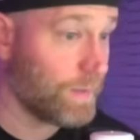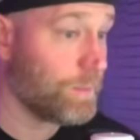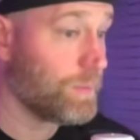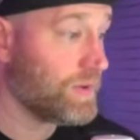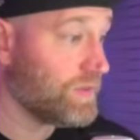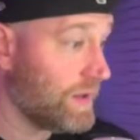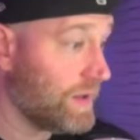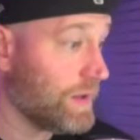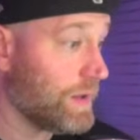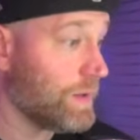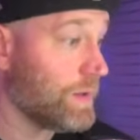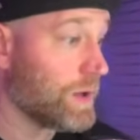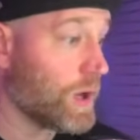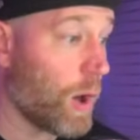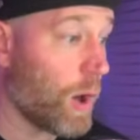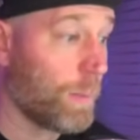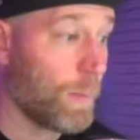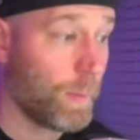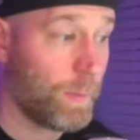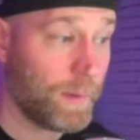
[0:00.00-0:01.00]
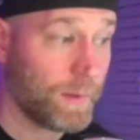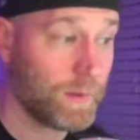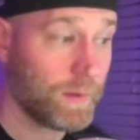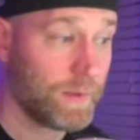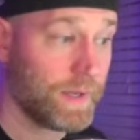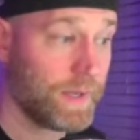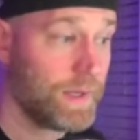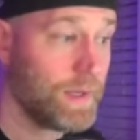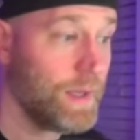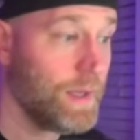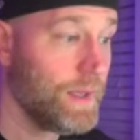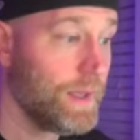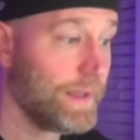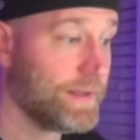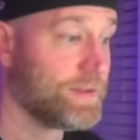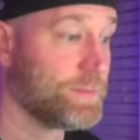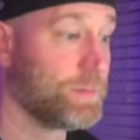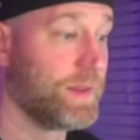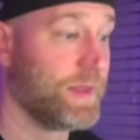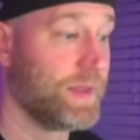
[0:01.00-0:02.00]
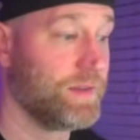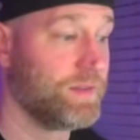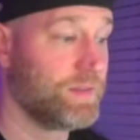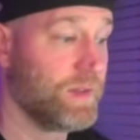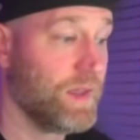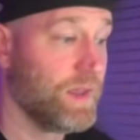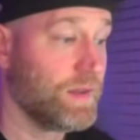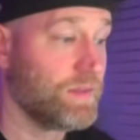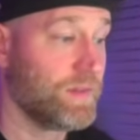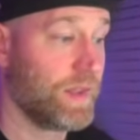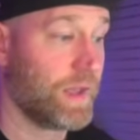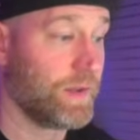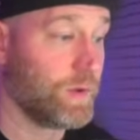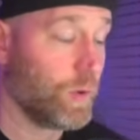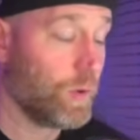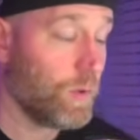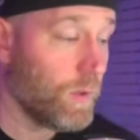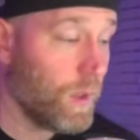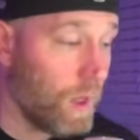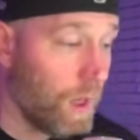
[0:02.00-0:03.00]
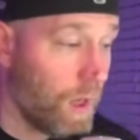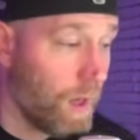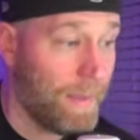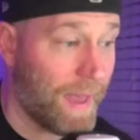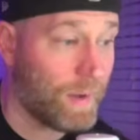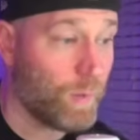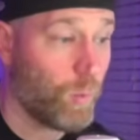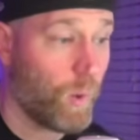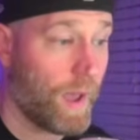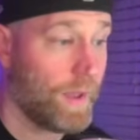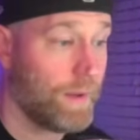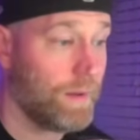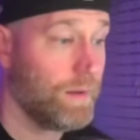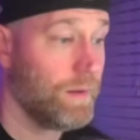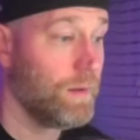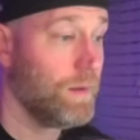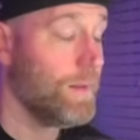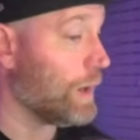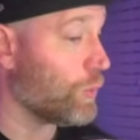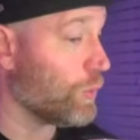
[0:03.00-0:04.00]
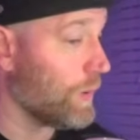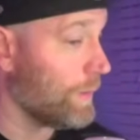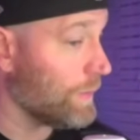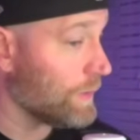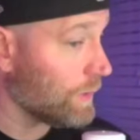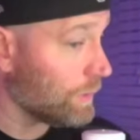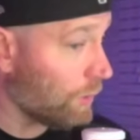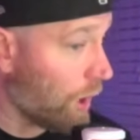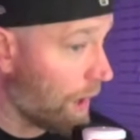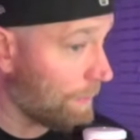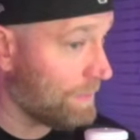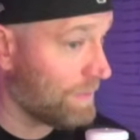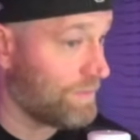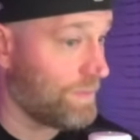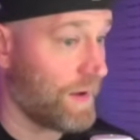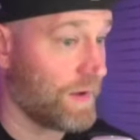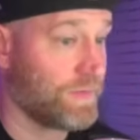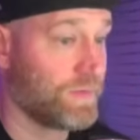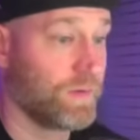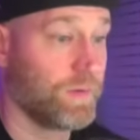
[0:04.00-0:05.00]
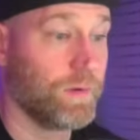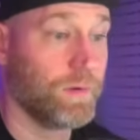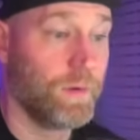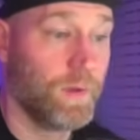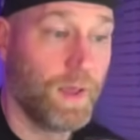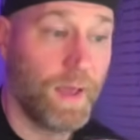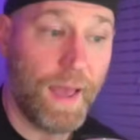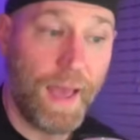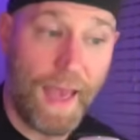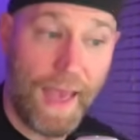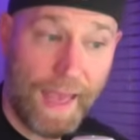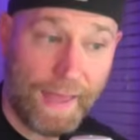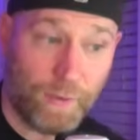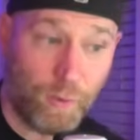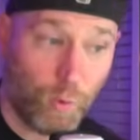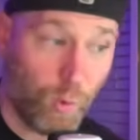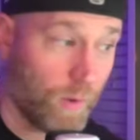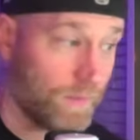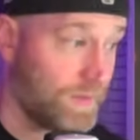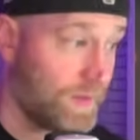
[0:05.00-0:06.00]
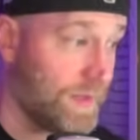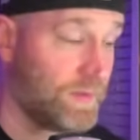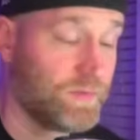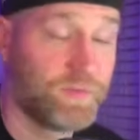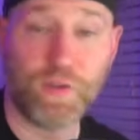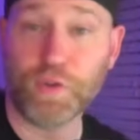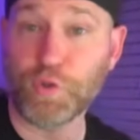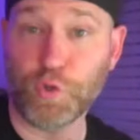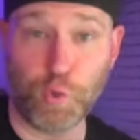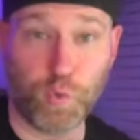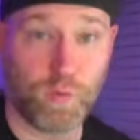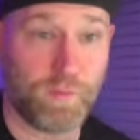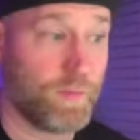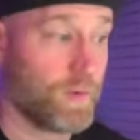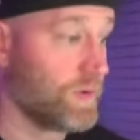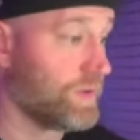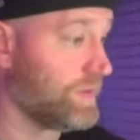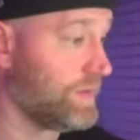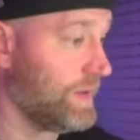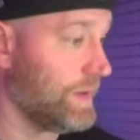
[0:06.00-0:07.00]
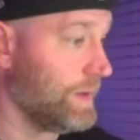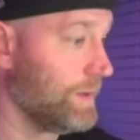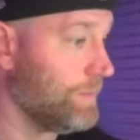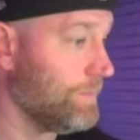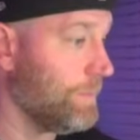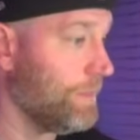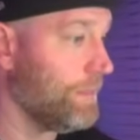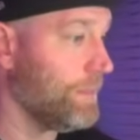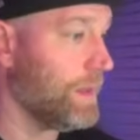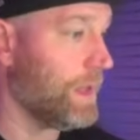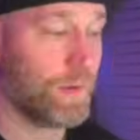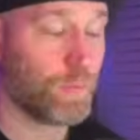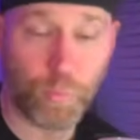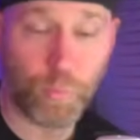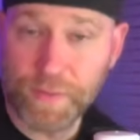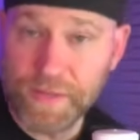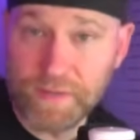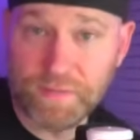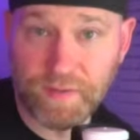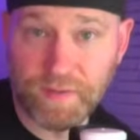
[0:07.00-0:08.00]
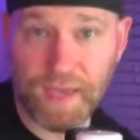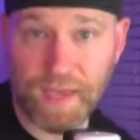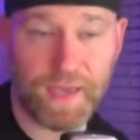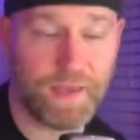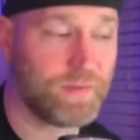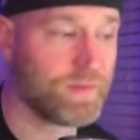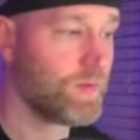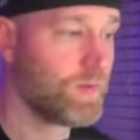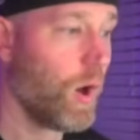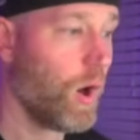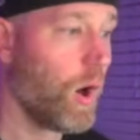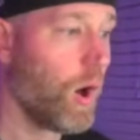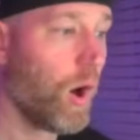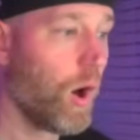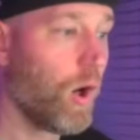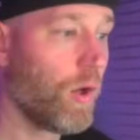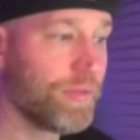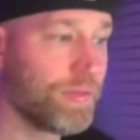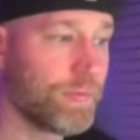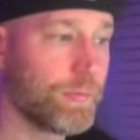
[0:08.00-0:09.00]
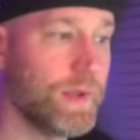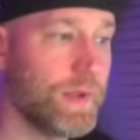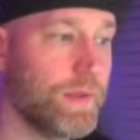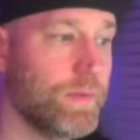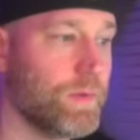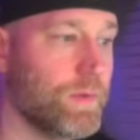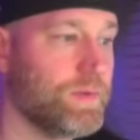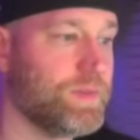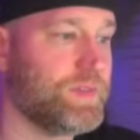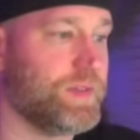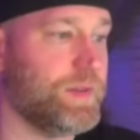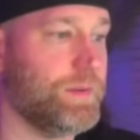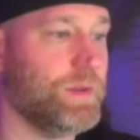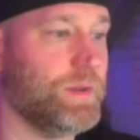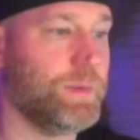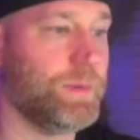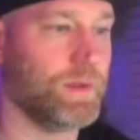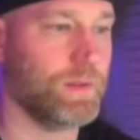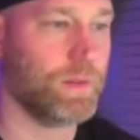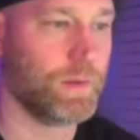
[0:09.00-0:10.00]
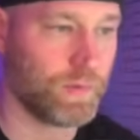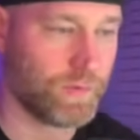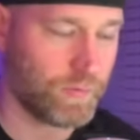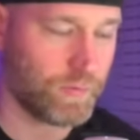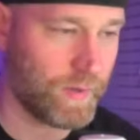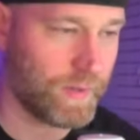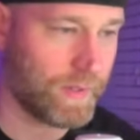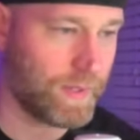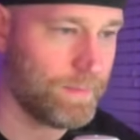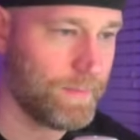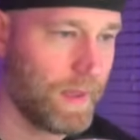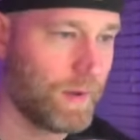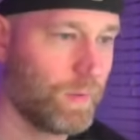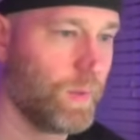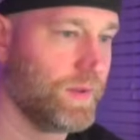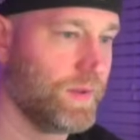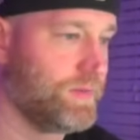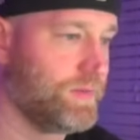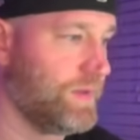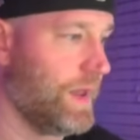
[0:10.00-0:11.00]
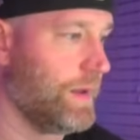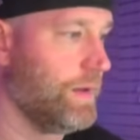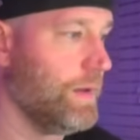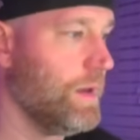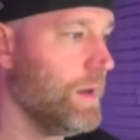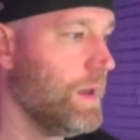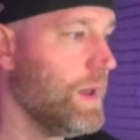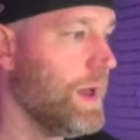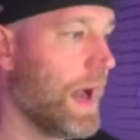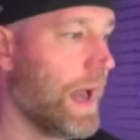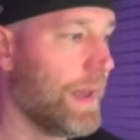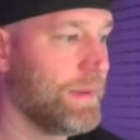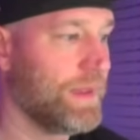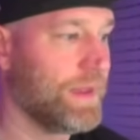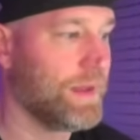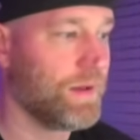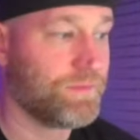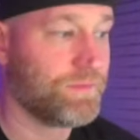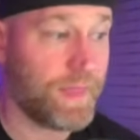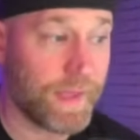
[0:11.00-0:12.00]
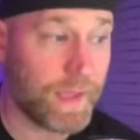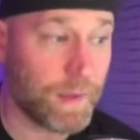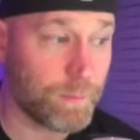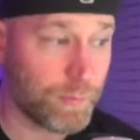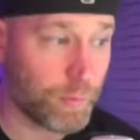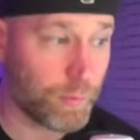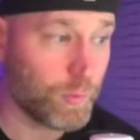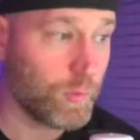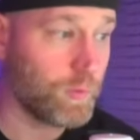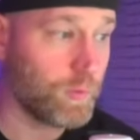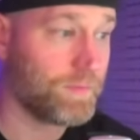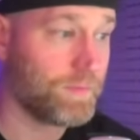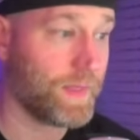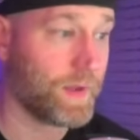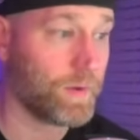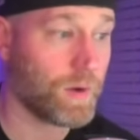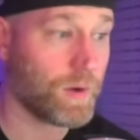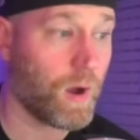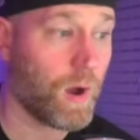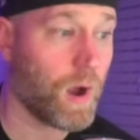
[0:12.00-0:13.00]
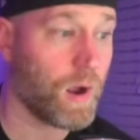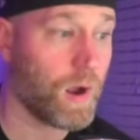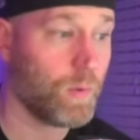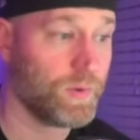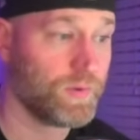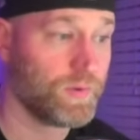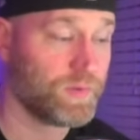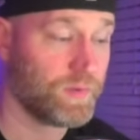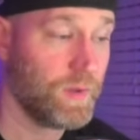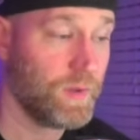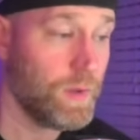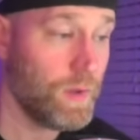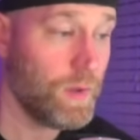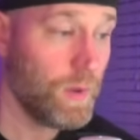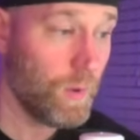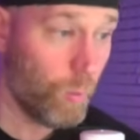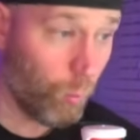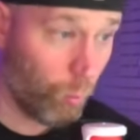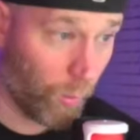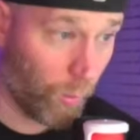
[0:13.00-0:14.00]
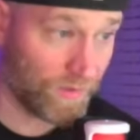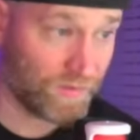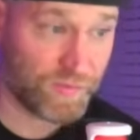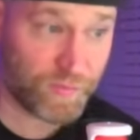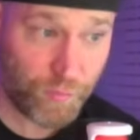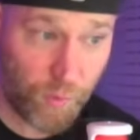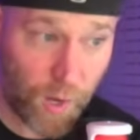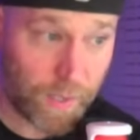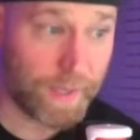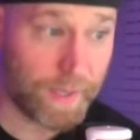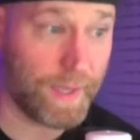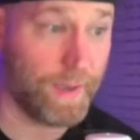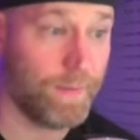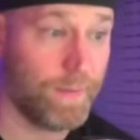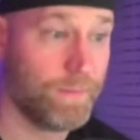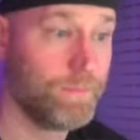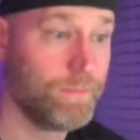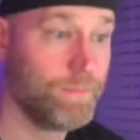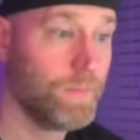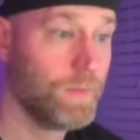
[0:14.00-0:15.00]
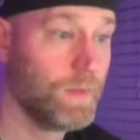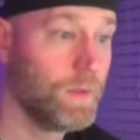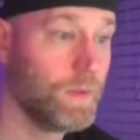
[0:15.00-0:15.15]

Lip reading: particular culpability, explains Daniel Medwed, a criminal law professor at Northeastern University. In Read's case, all three of those seem to be a little tricky, Medwed said. I mean, if they can prove that her car was what struck him,